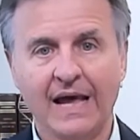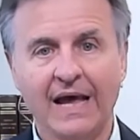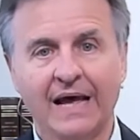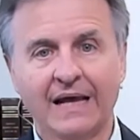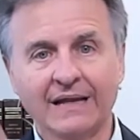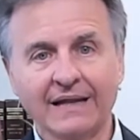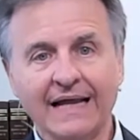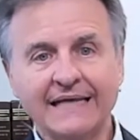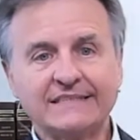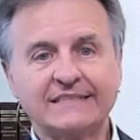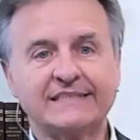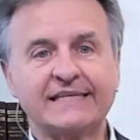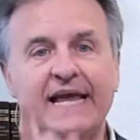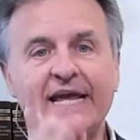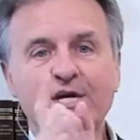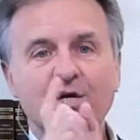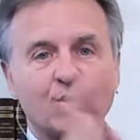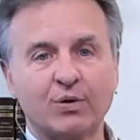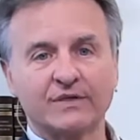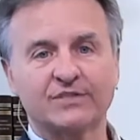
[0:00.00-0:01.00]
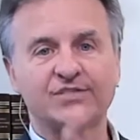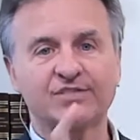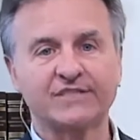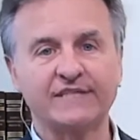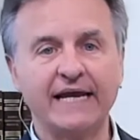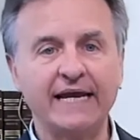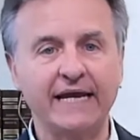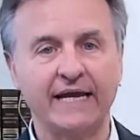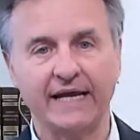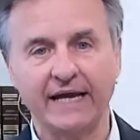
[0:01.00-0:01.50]
let's say
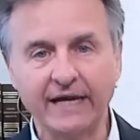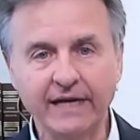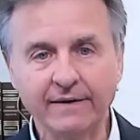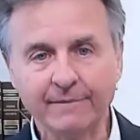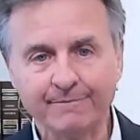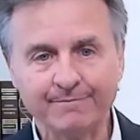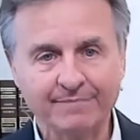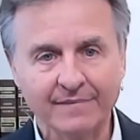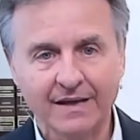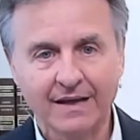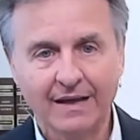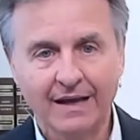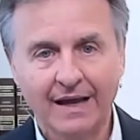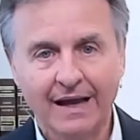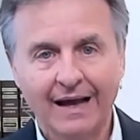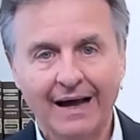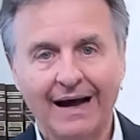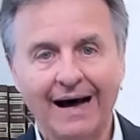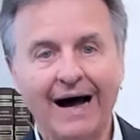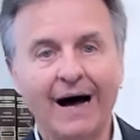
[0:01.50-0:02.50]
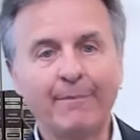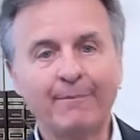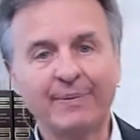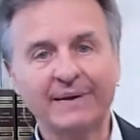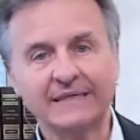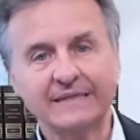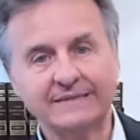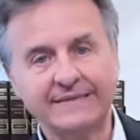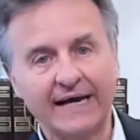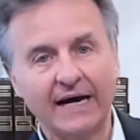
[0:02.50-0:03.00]
Christine up
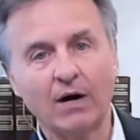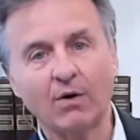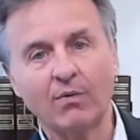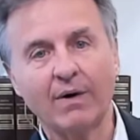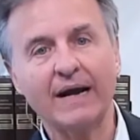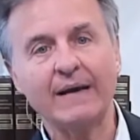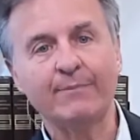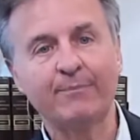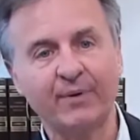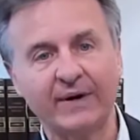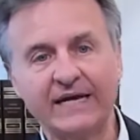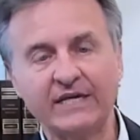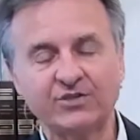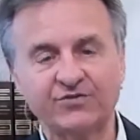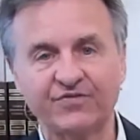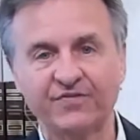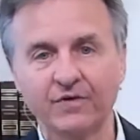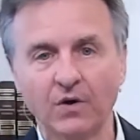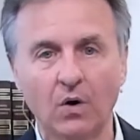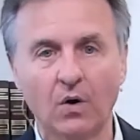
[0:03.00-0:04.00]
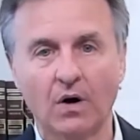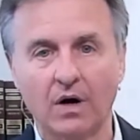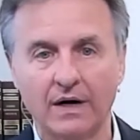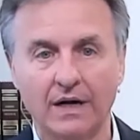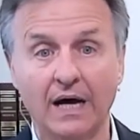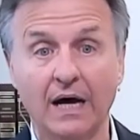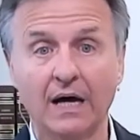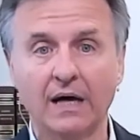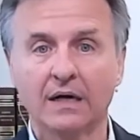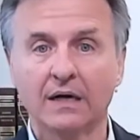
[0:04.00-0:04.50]
in Delray Beach,
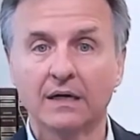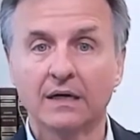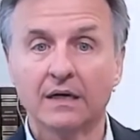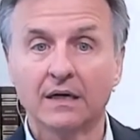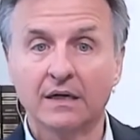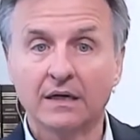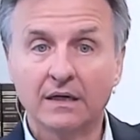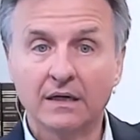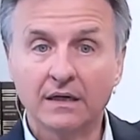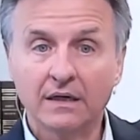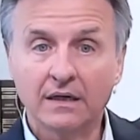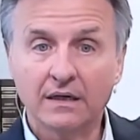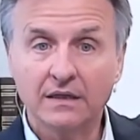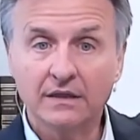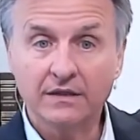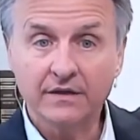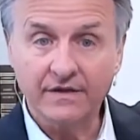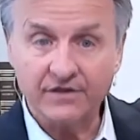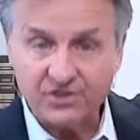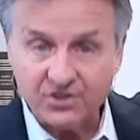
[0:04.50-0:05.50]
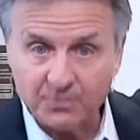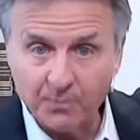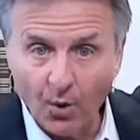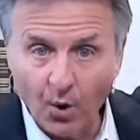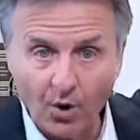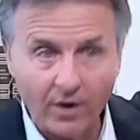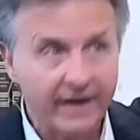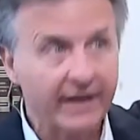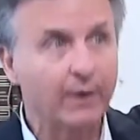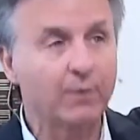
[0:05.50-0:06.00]
Florida, this
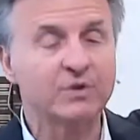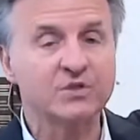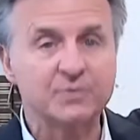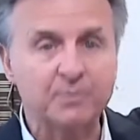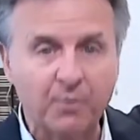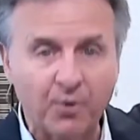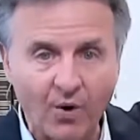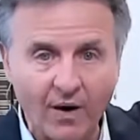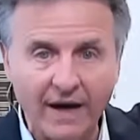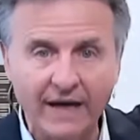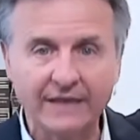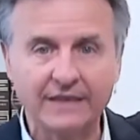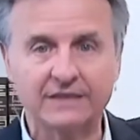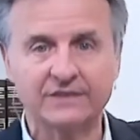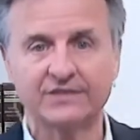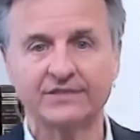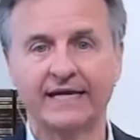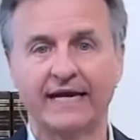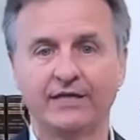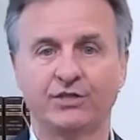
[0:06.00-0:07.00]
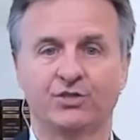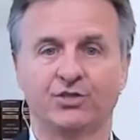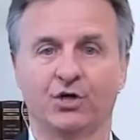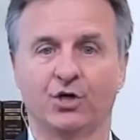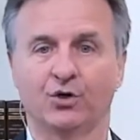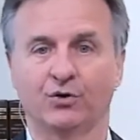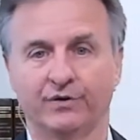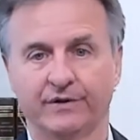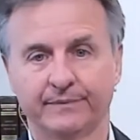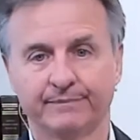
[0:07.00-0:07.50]
morning was praying to St.
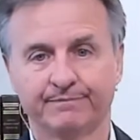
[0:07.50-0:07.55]
Jude.